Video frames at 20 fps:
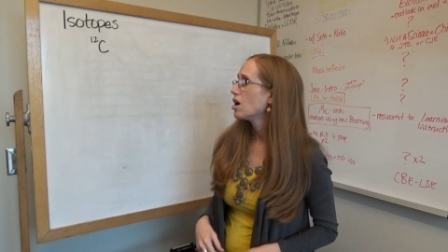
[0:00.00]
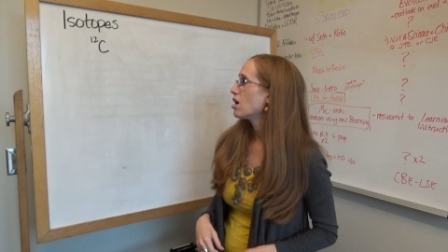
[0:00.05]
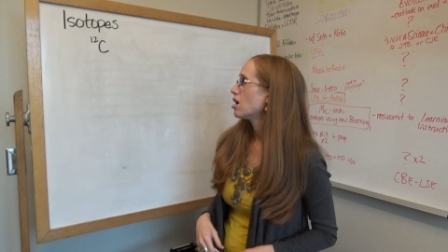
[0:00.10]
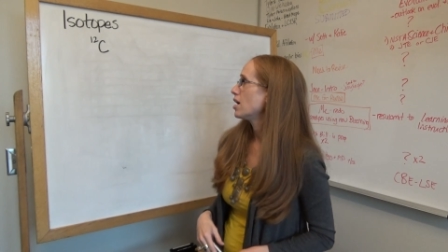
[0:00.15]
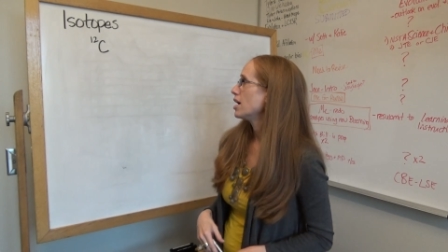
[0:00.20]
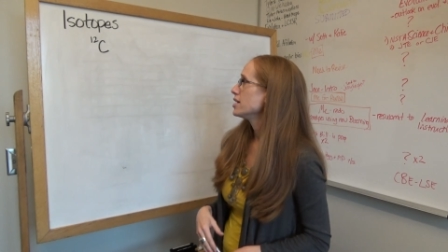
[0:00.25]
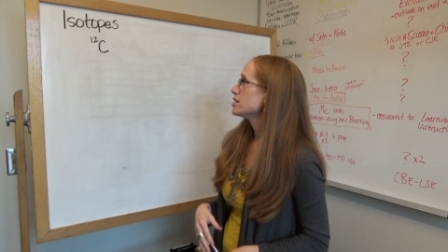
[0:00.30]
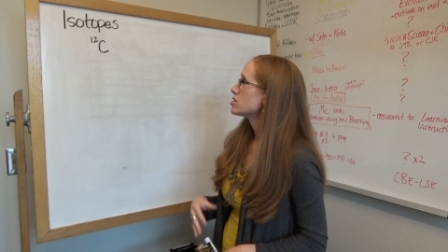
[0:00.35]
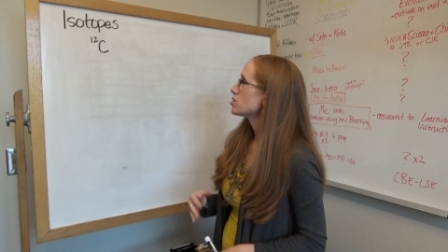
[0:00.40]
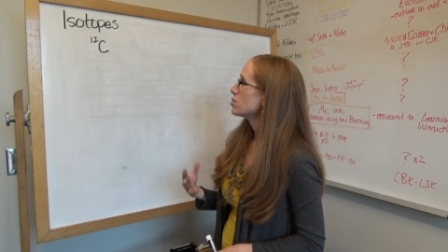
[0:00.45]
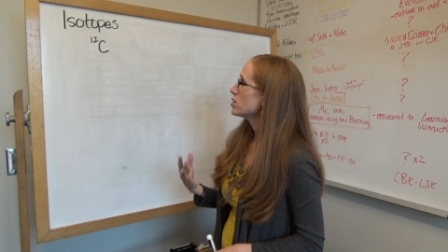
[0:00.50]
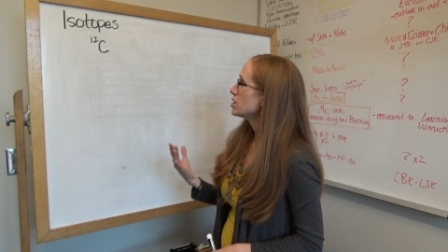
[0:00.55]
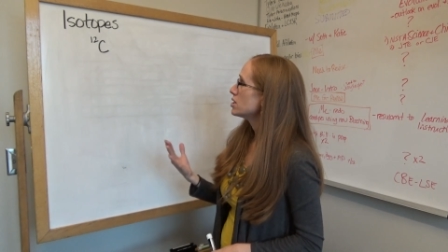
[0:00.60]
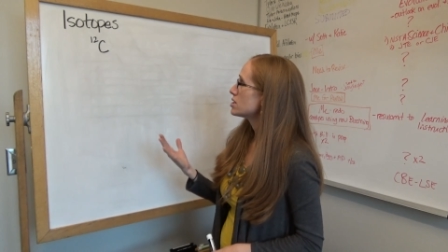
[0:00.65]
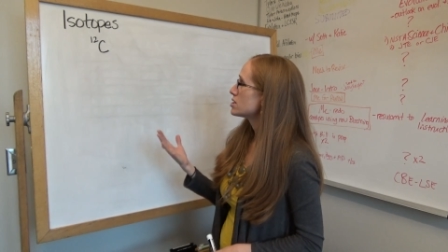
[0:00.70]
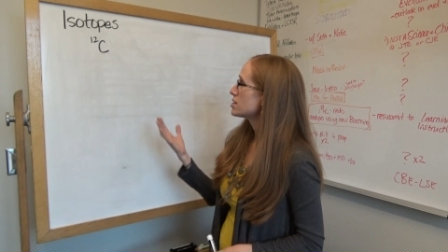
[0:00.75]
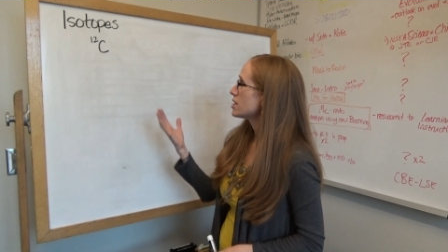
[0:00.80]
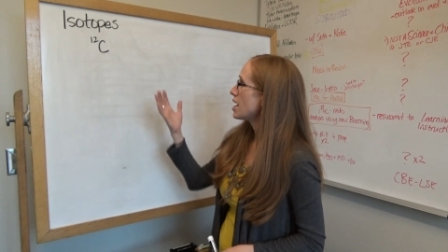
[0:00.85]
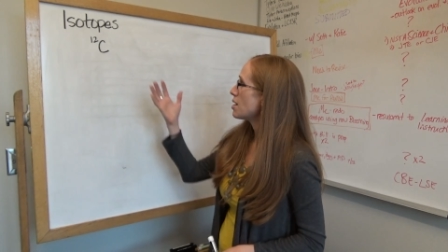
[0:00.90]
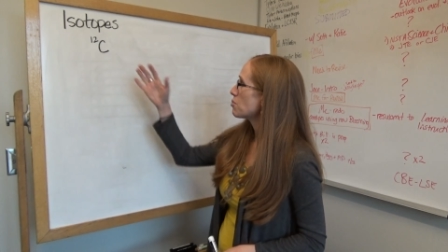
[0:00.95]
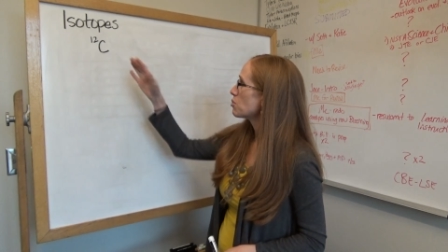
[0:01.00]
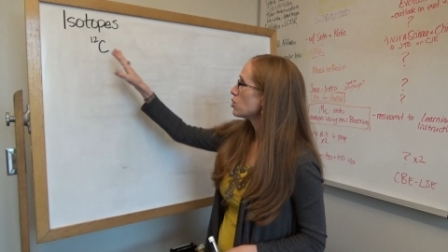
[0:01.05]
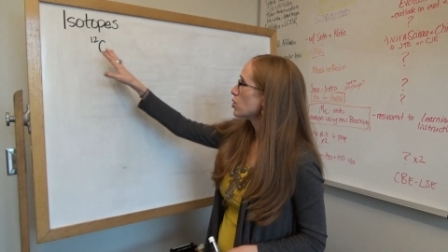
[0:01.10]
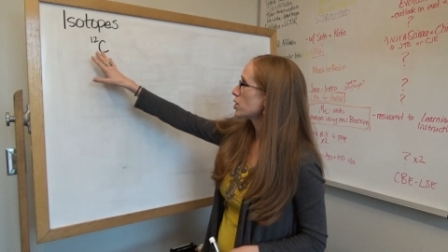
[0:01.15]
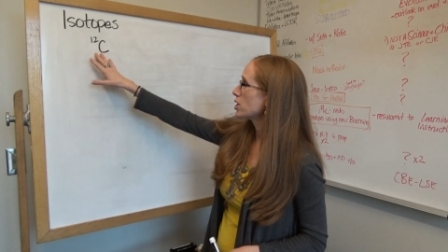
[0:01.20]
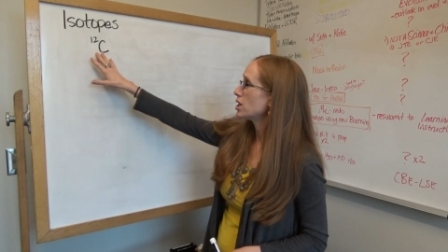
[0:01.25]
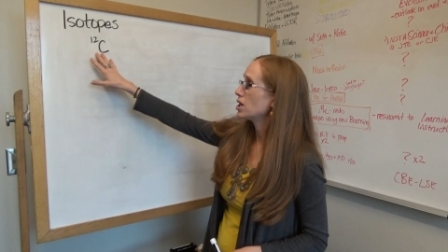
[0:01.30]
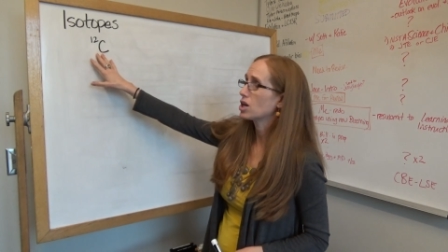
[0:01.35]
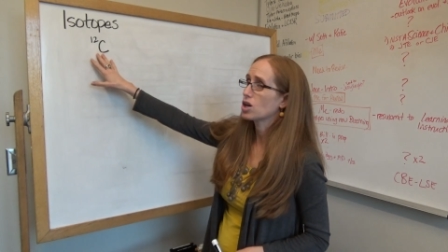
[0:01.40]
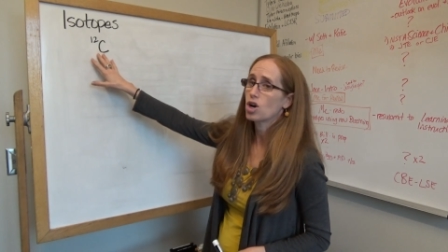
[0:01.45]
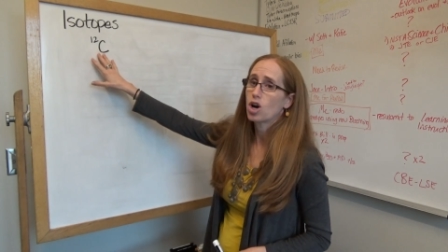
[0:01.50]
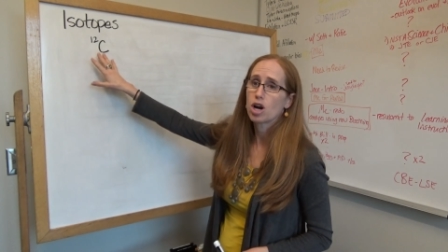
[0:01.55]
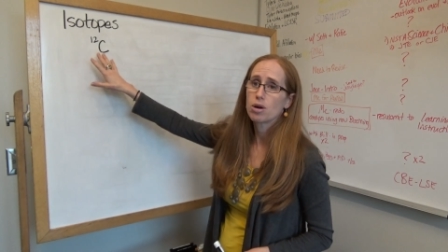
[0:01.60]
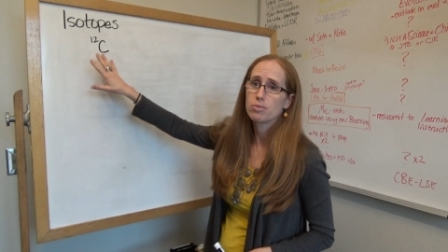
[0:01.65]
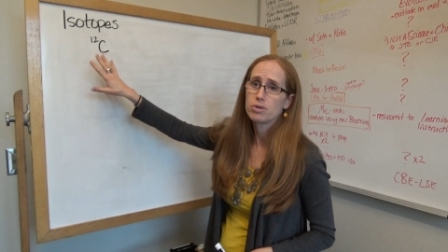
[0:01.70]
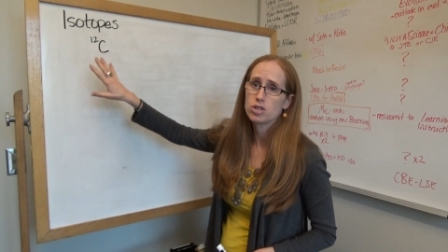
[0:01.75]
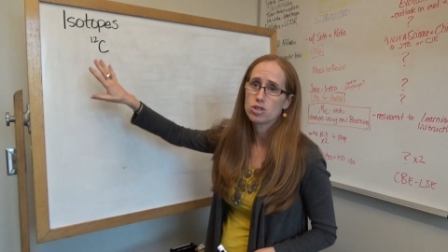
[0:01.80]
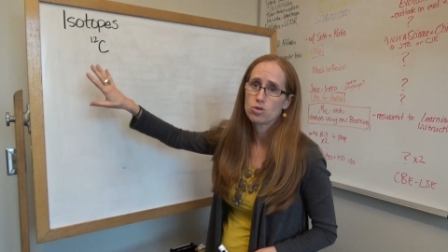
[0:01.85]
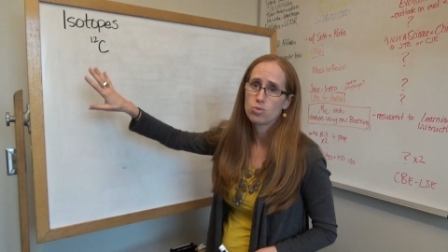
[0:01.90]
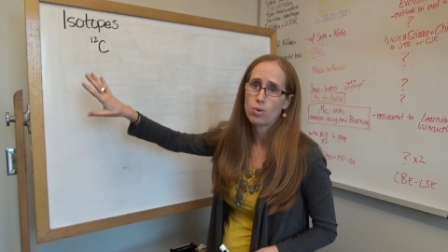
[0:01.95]
Alright, so in this lab we're looking at
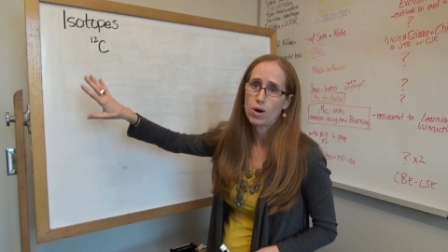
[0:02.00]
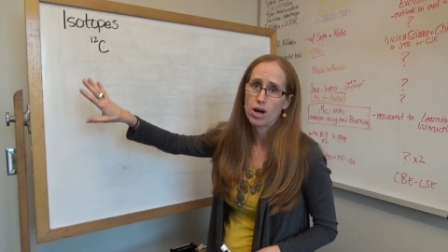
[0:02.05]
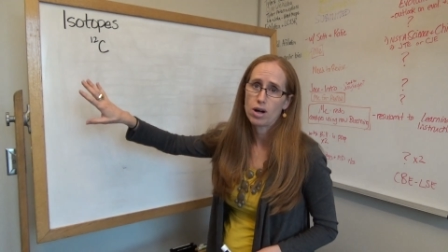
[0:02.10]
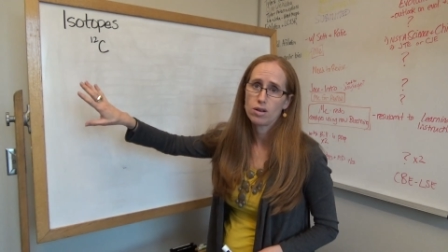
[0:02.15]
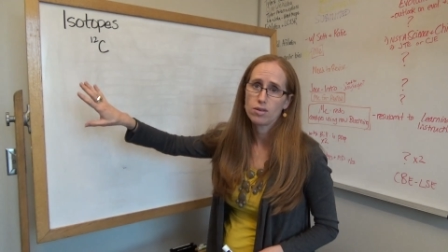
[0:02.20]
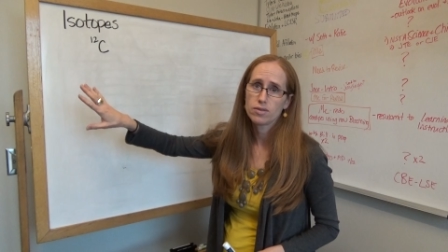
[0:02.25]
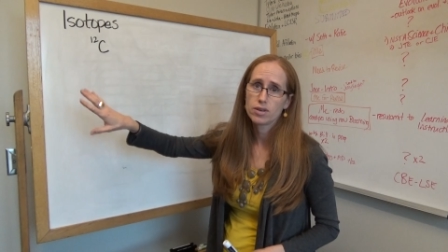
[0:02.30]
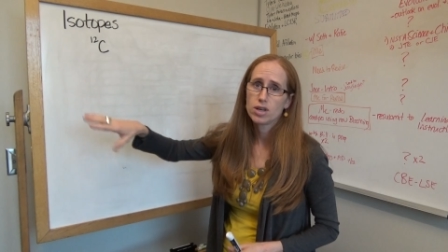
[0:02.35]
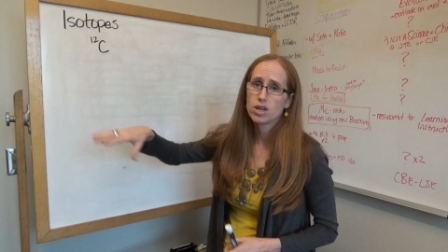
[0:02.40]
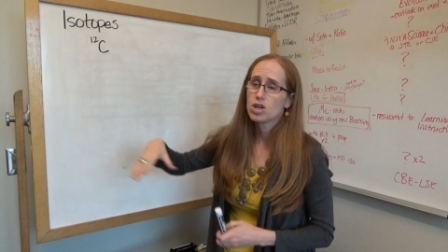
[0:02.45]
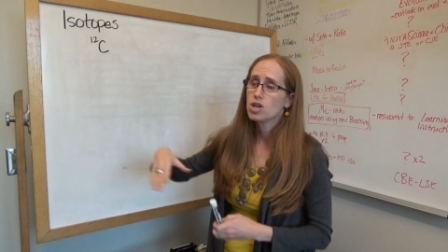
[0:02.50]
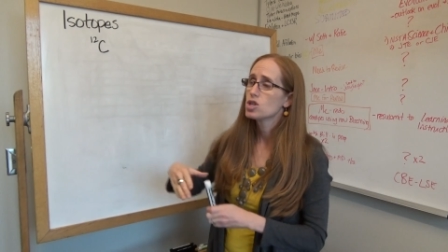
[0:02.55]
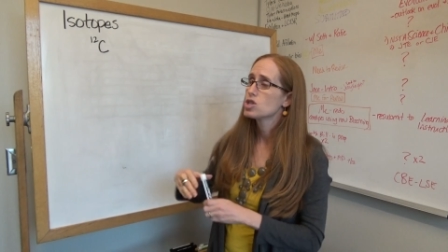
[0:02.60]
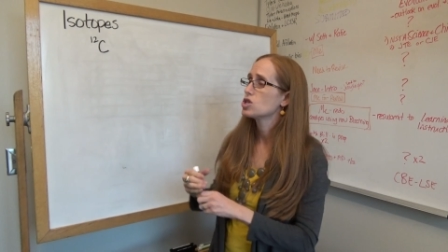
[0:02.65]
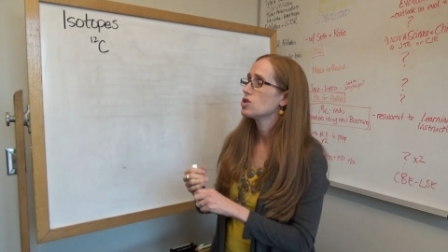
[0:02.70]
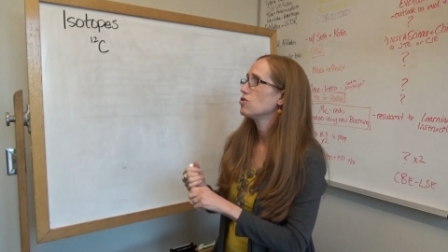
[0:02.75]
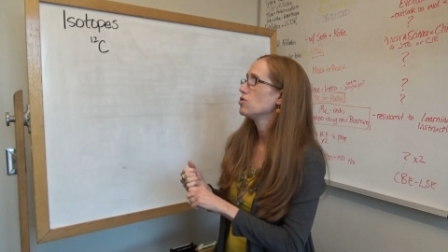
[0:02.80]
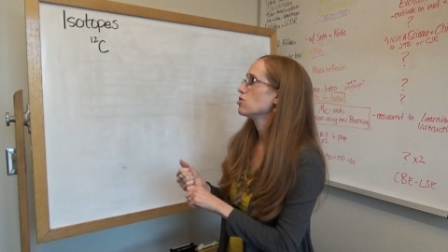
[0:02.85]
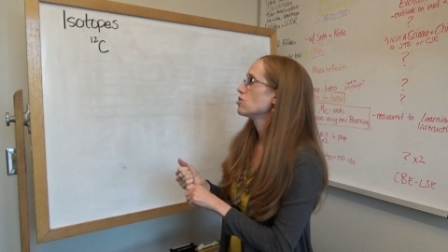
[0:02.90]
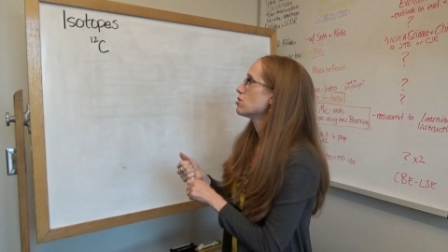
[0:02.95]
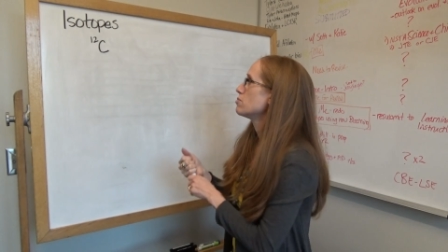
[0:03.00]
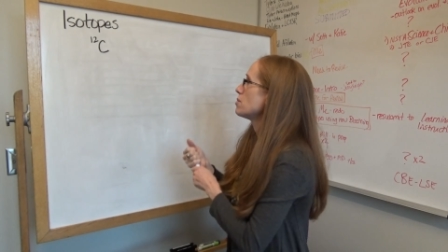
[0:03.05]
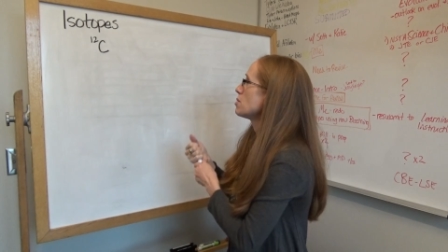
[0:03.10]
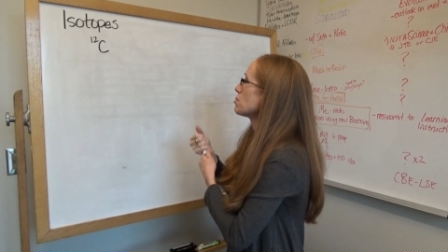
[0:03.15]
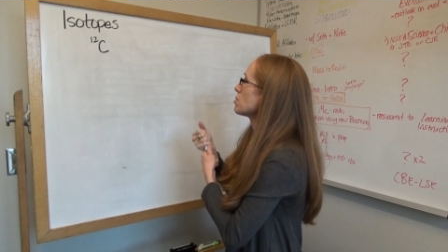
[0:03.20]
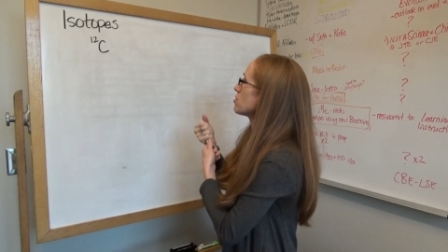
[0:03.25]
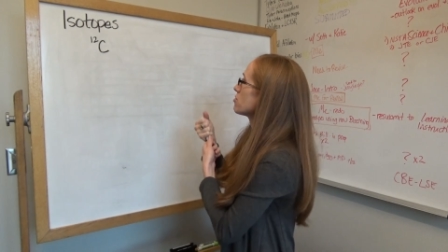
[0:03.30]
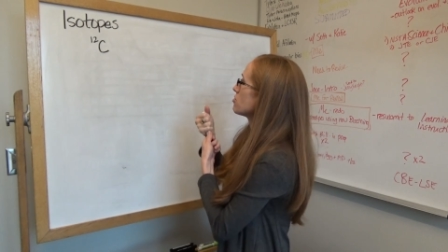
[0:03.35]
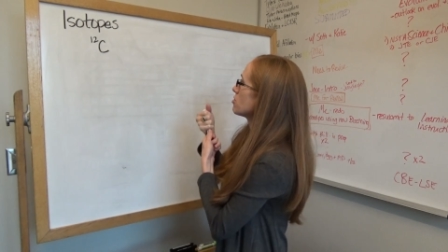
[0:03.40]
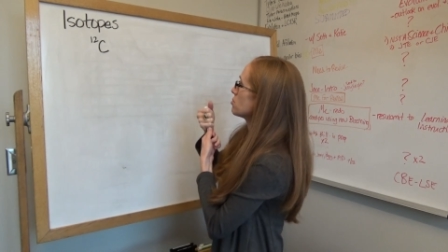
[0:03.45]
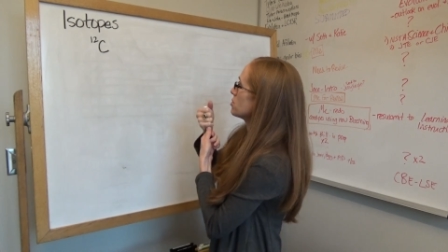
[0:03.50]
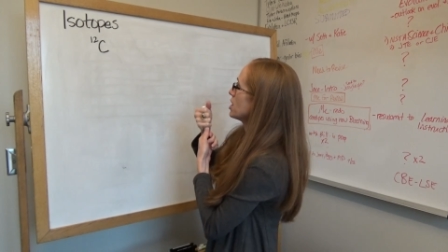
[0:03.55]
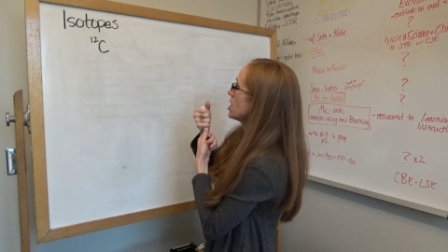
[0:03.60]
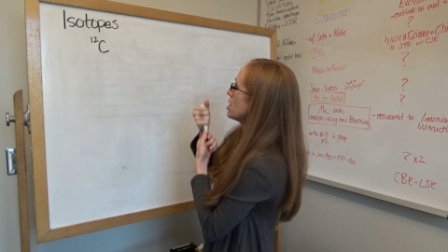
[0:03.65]
carbon-12. So if you remember from